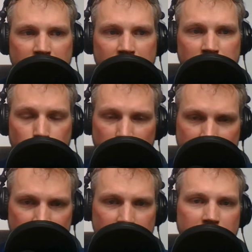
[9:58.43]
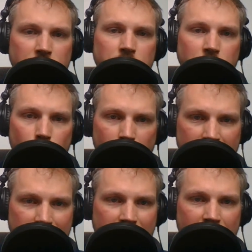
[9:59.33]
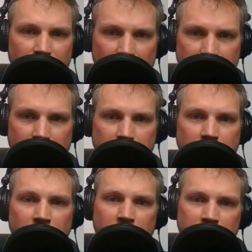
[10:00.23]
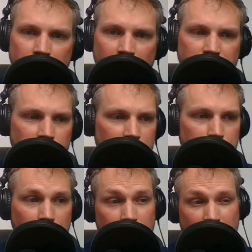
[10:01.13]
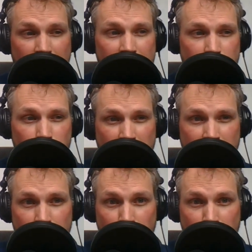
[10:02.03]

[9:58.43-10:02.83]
And so we continued to go back and have that checked year after year, but we